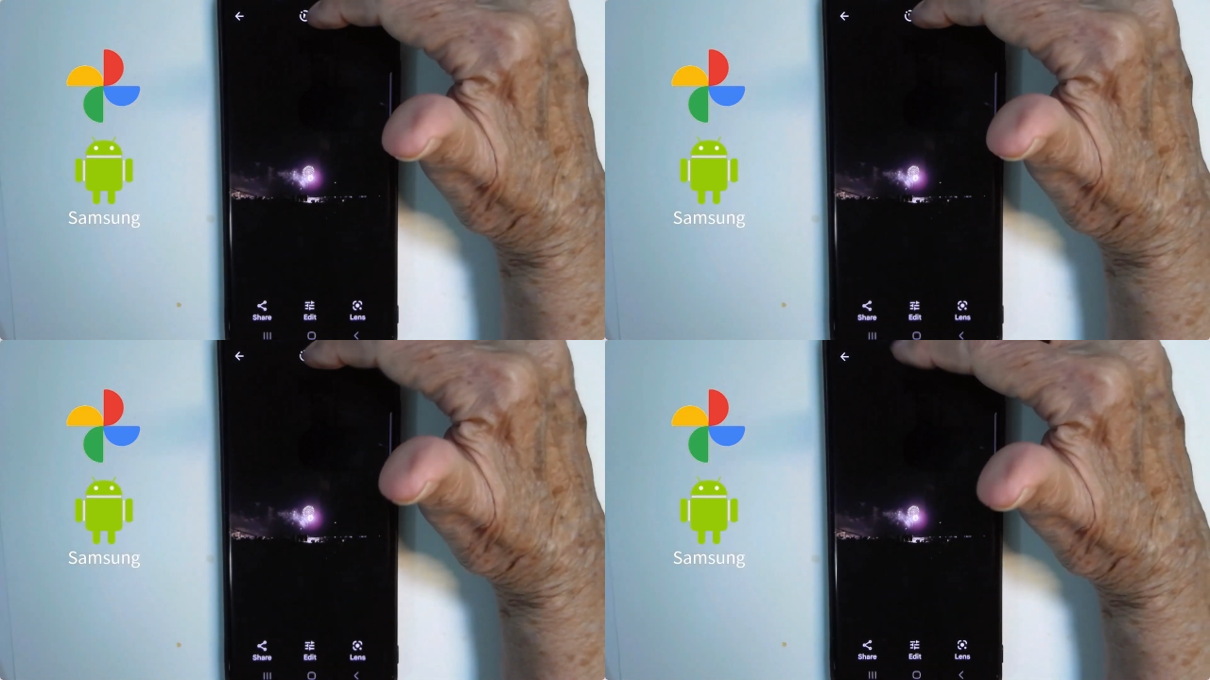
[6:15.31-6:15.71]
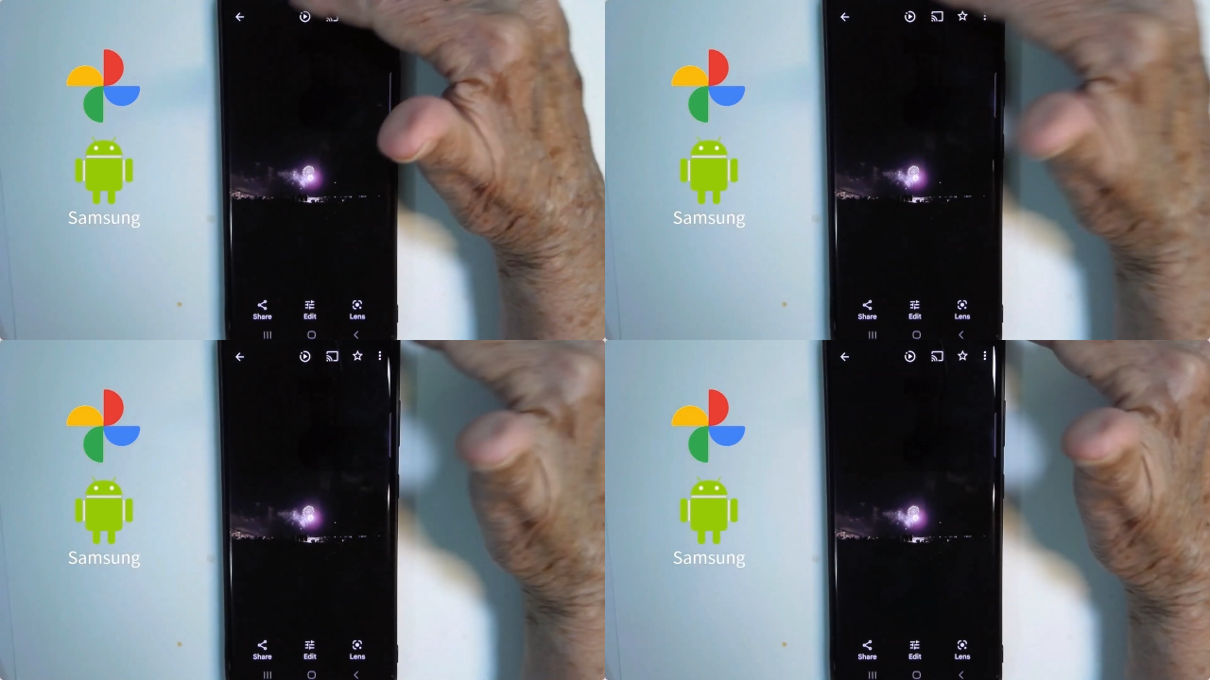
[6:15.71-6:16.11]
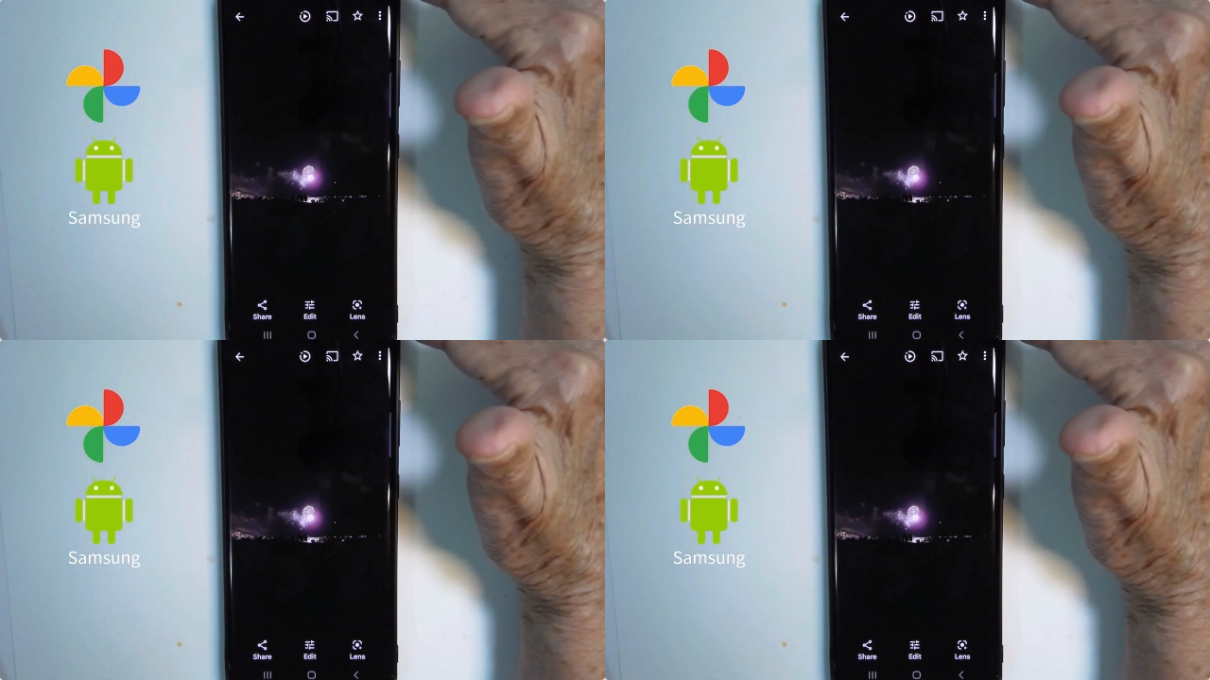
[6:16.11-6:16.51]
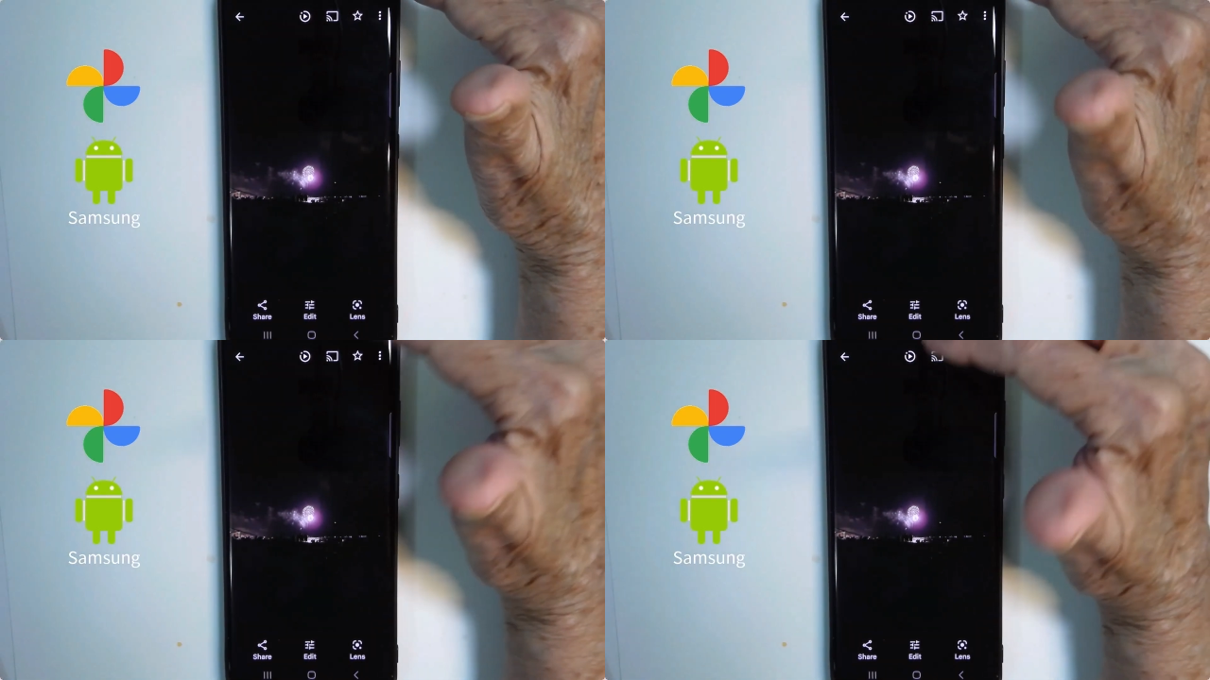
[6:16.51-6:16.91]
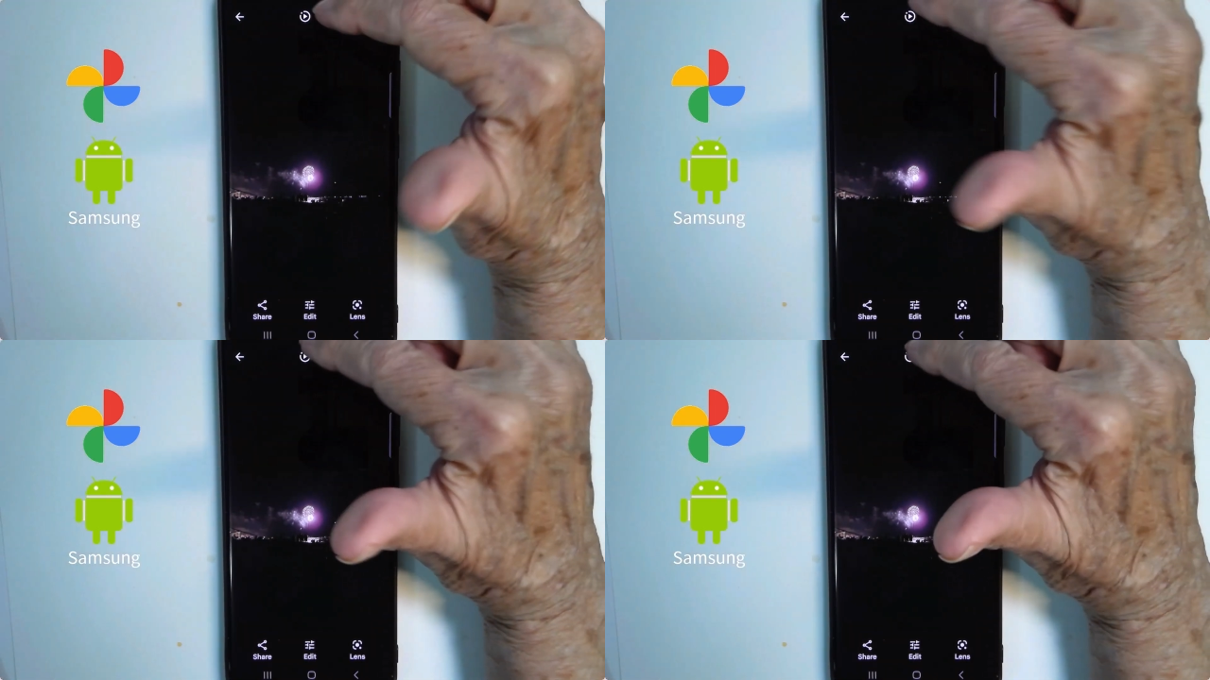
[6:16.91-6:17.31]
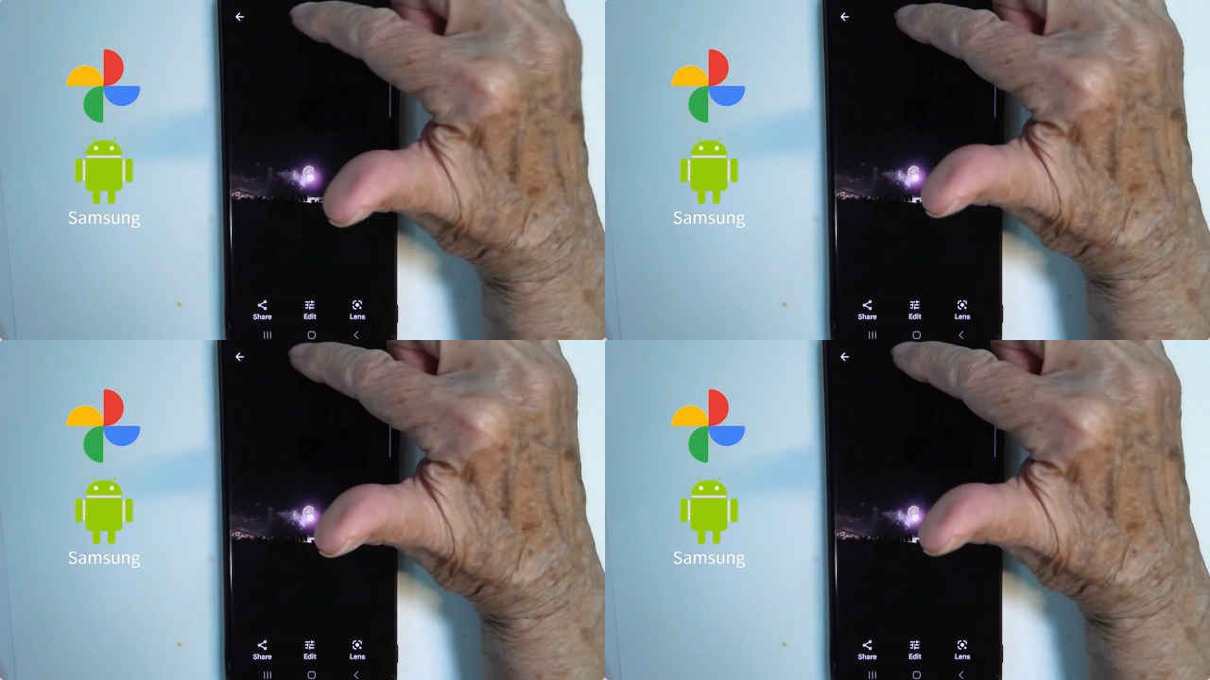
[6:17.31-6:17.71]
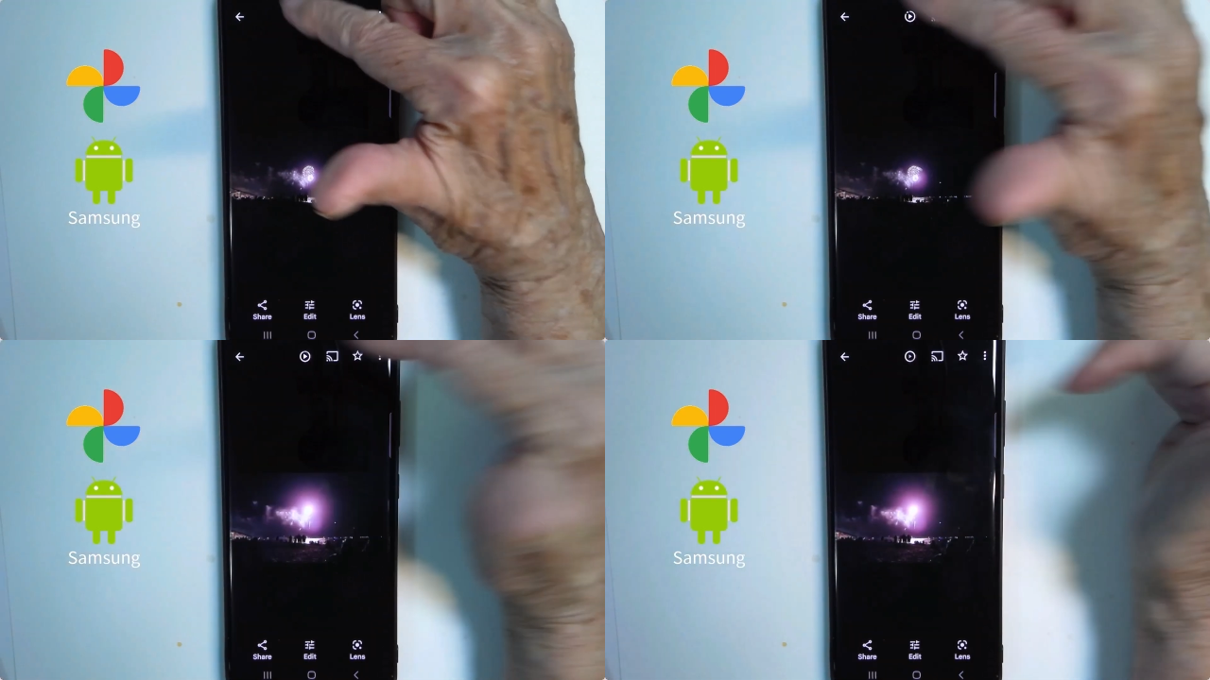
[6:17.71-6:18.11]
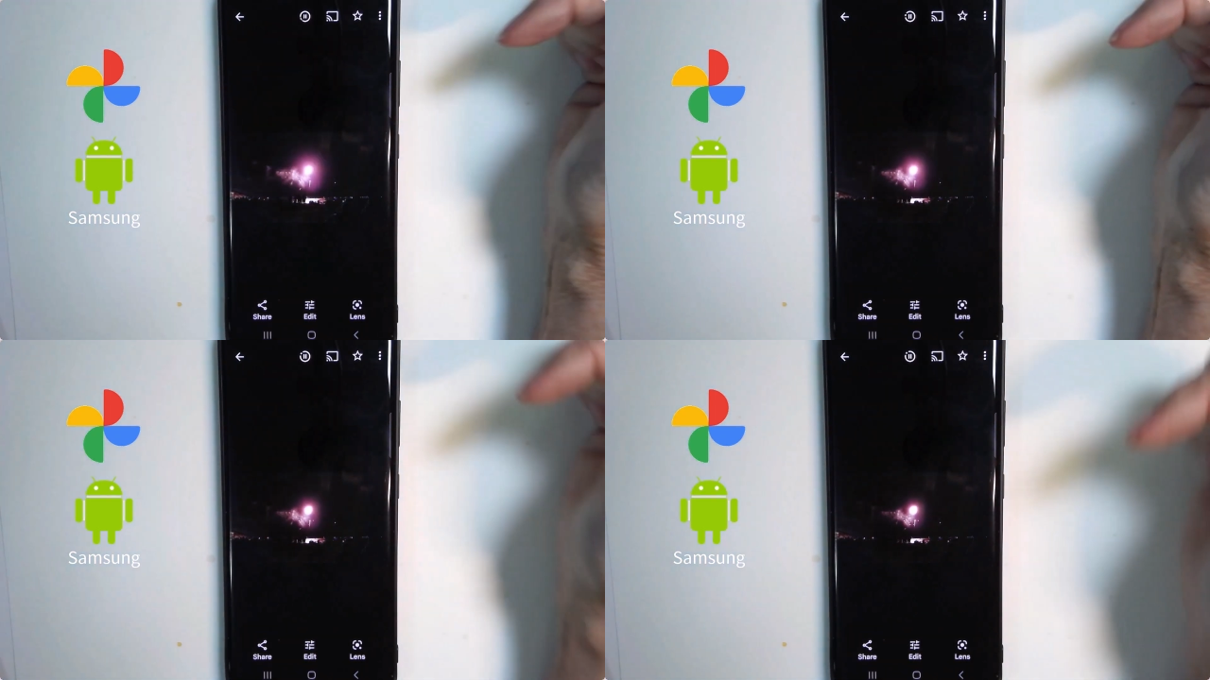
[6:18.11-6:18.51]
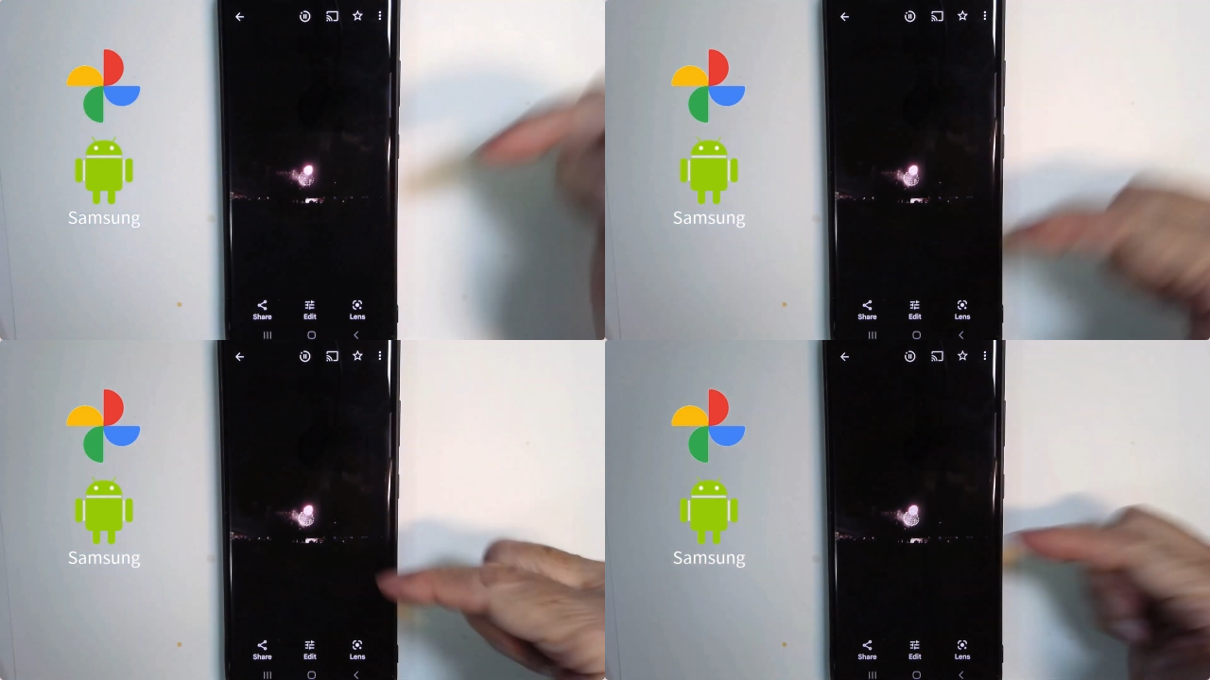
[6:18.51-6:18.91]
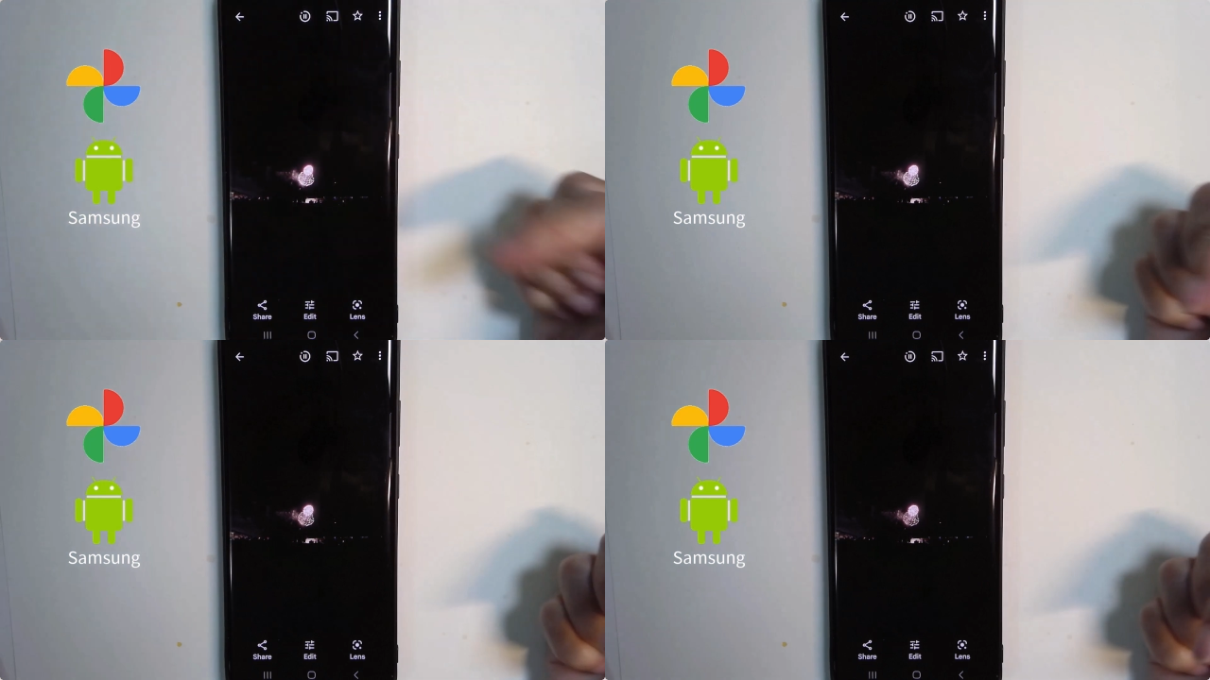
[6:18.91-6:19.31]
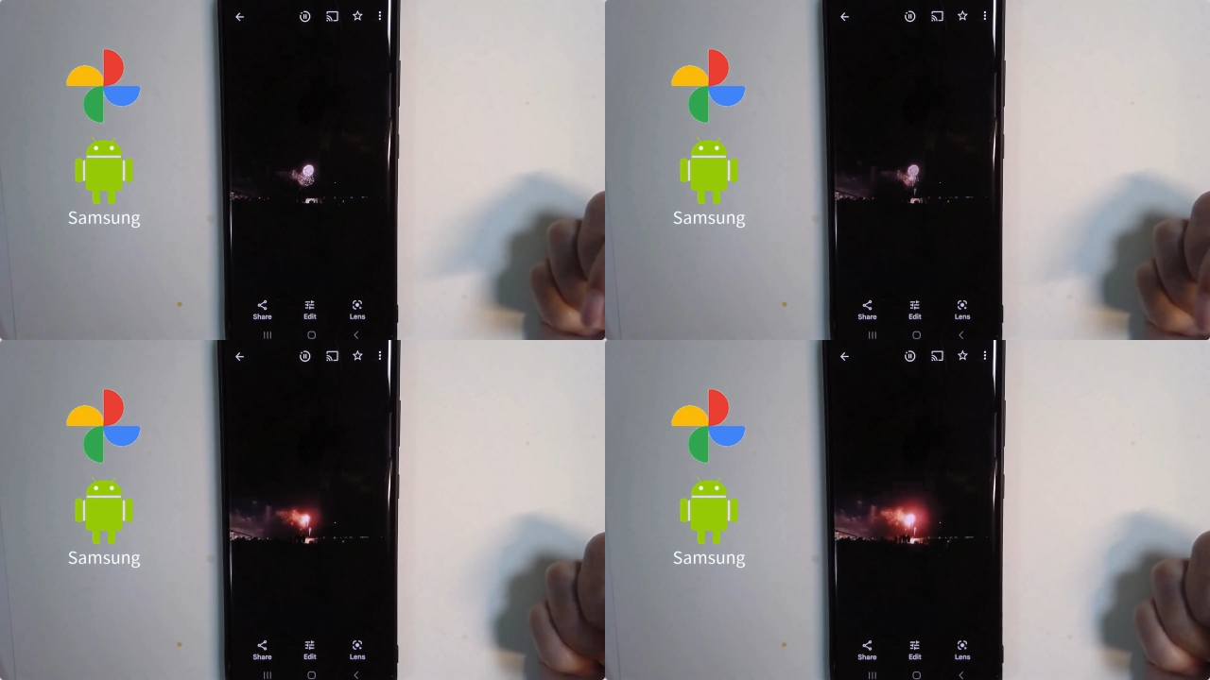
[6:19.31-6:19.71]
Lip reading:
No face is visible, so there are no lips to read.